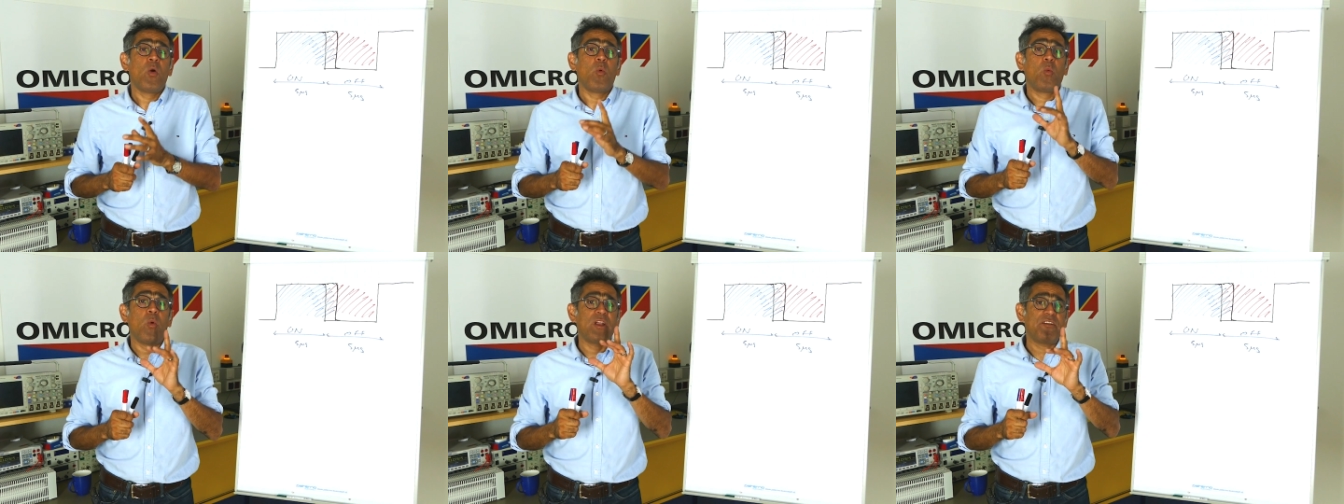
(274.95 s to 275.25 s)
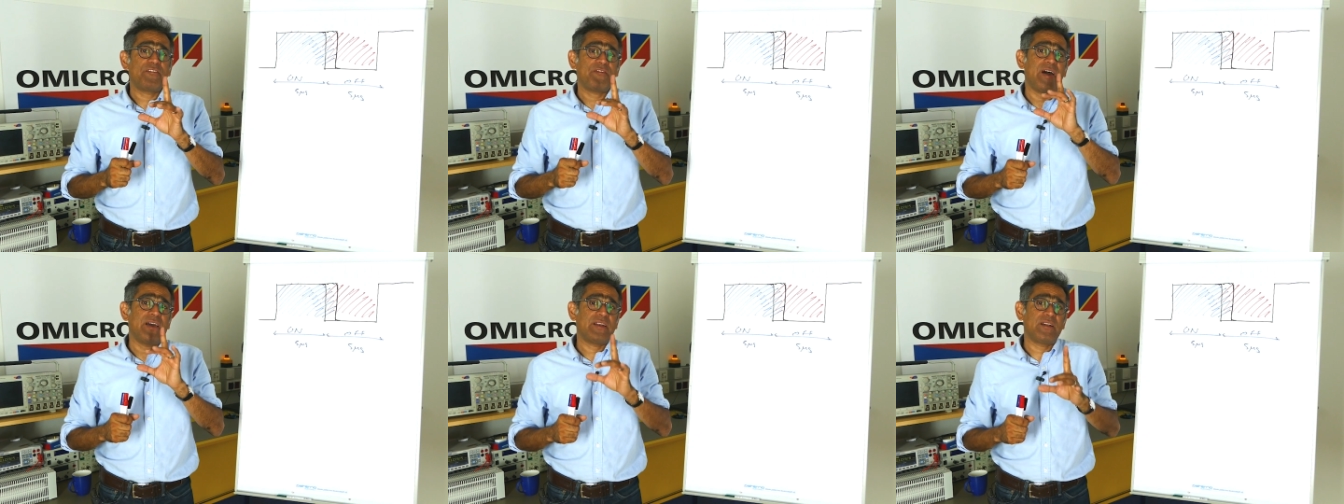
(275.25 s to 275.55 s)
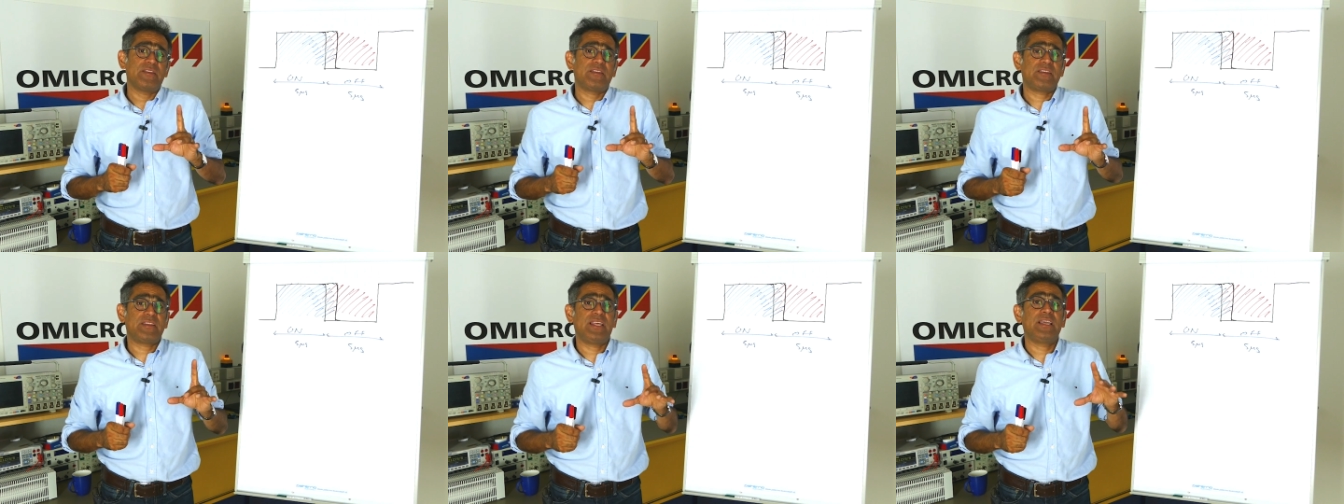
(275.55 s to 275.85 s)
One
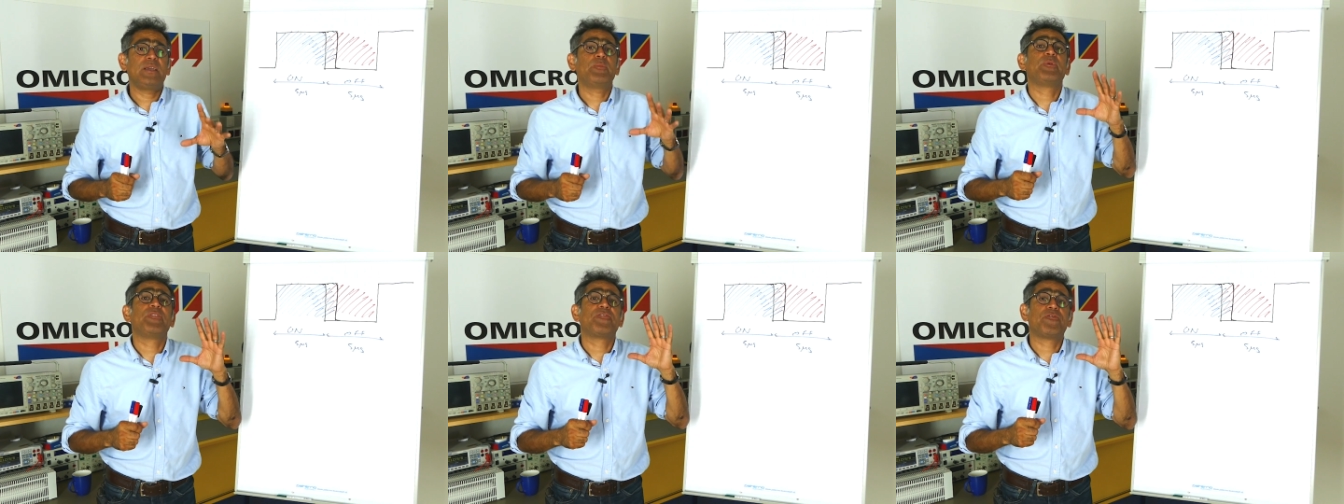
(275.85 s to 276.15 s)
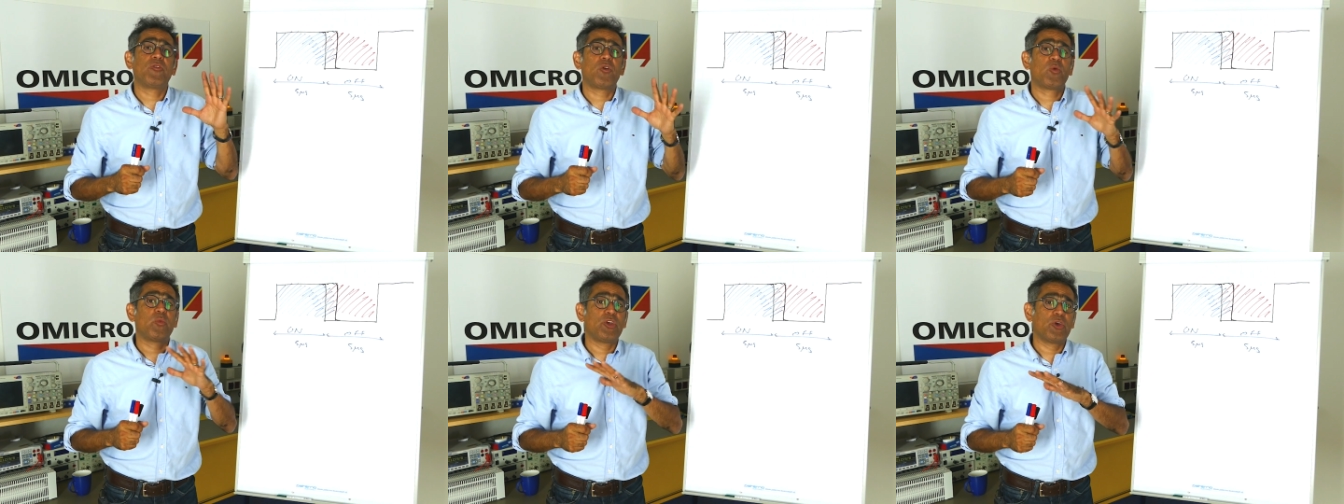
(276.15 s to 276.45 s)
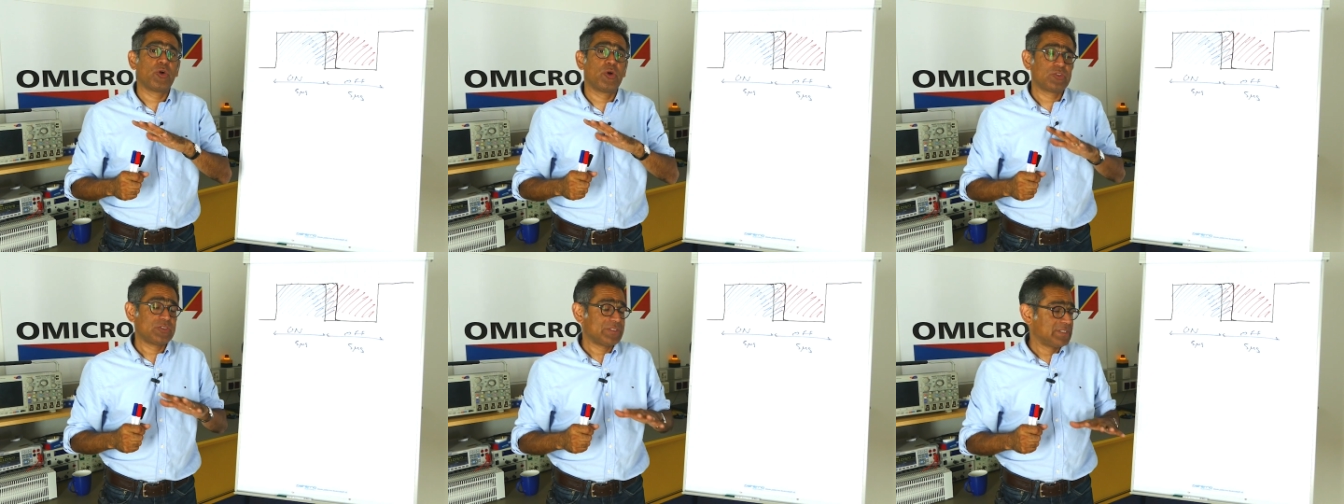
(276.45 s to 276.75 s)
final thing before we
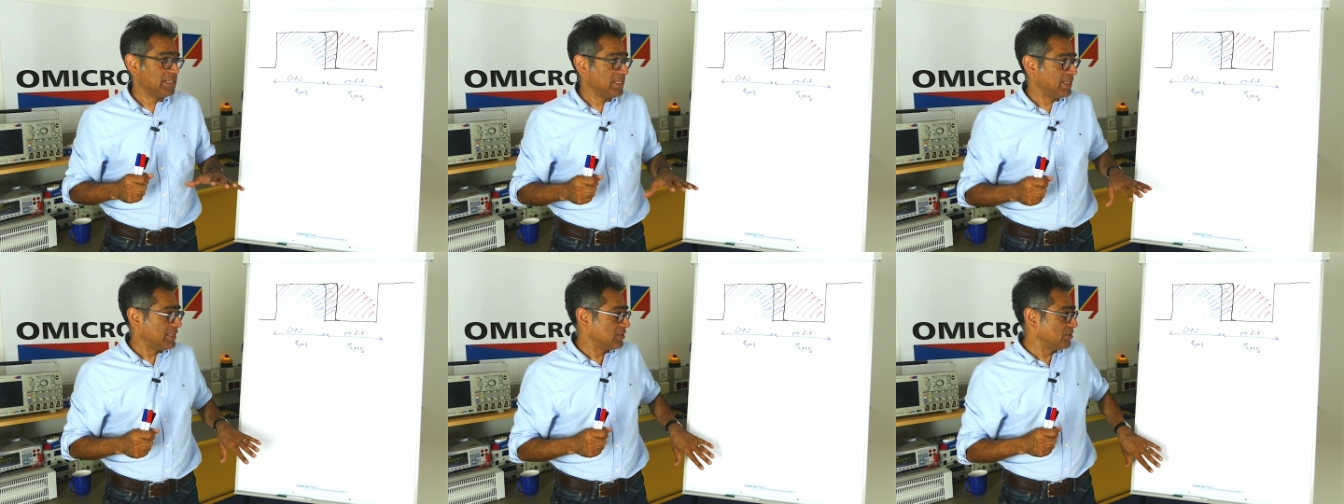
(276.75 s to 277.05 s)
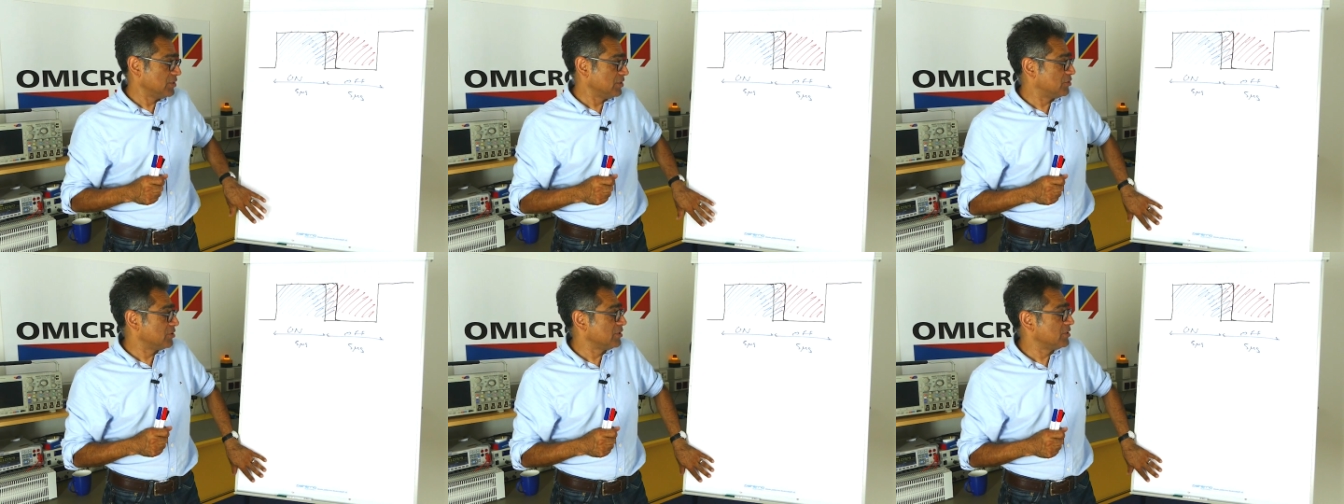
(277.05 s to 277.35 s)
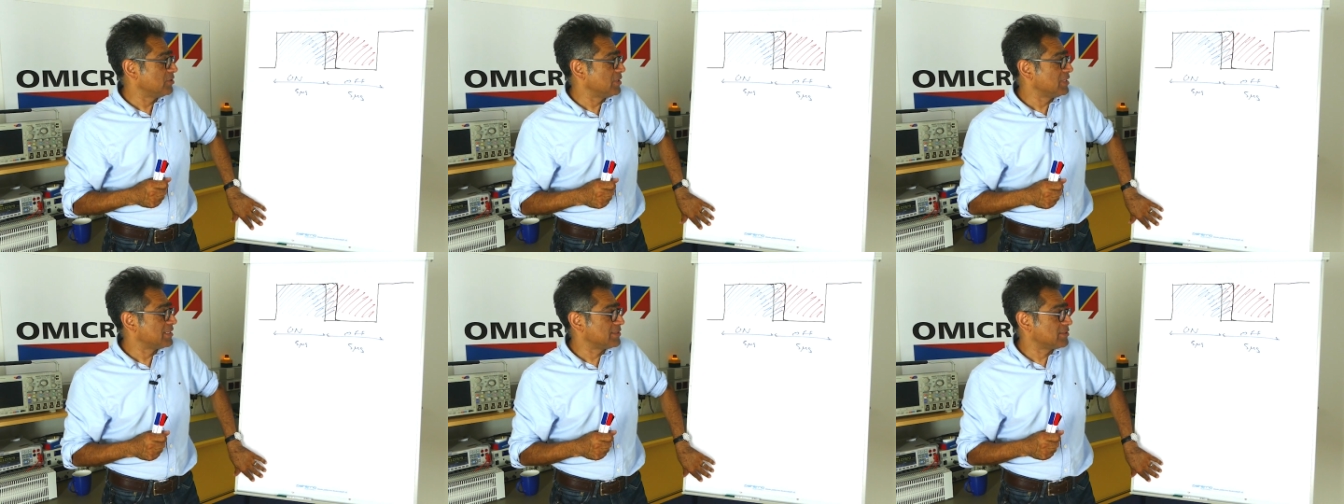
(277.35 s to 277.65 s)
go to the, to, to,
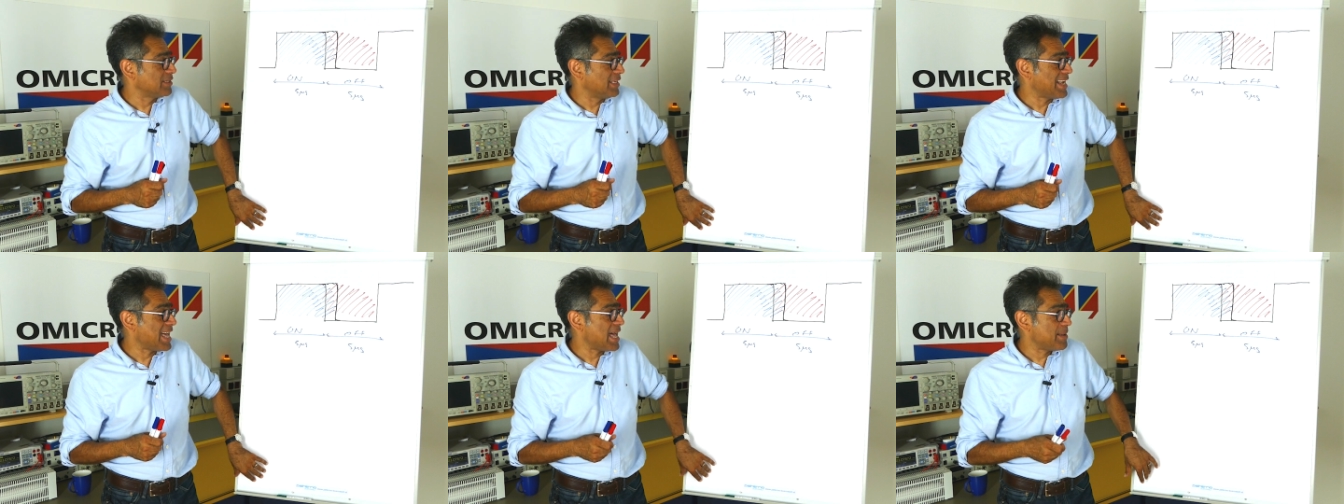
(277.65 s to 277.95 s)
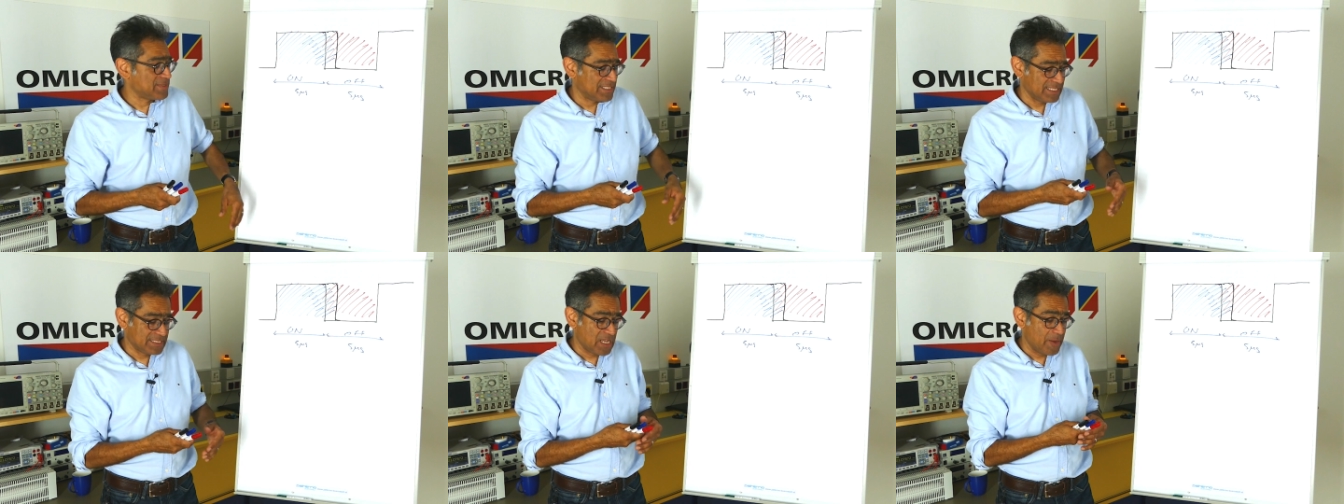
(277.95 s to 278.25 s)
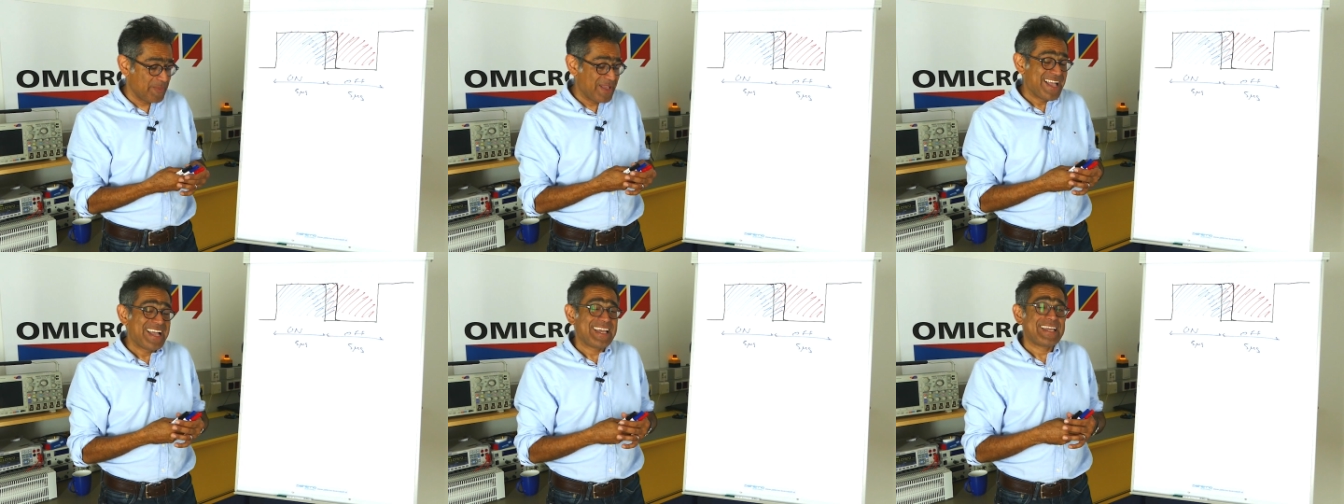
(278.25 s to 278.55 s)
to, to the lab
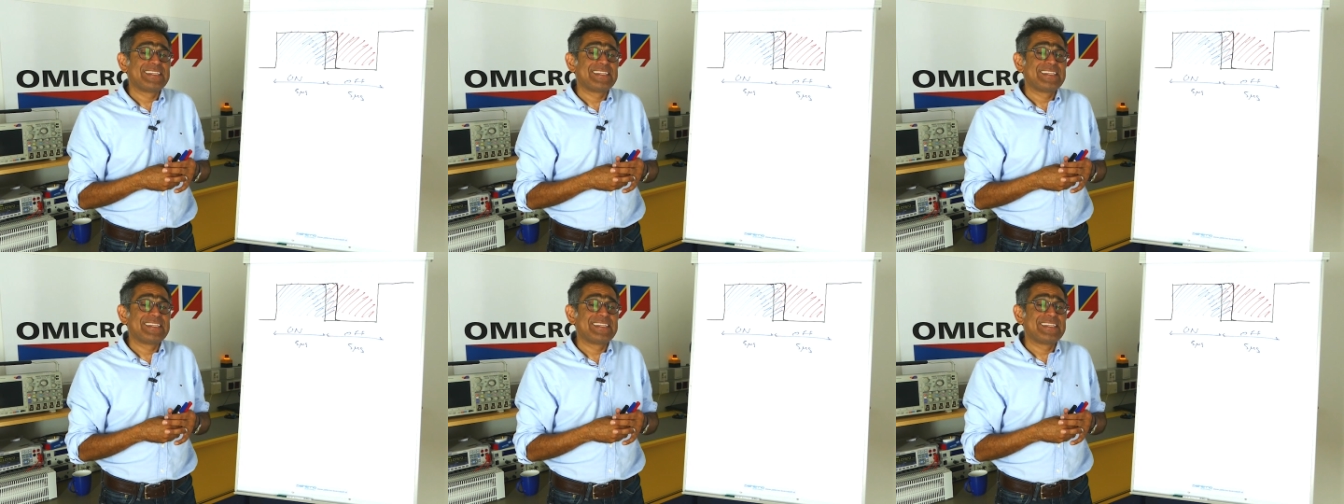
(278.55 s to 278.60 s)
setup,